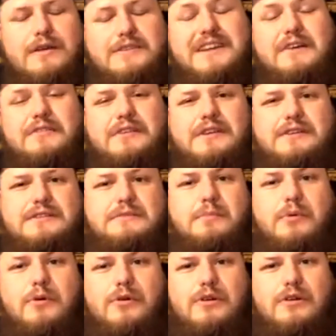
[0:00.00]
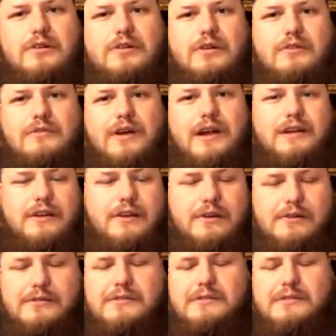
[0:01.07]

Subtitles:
southeast border of Idaho.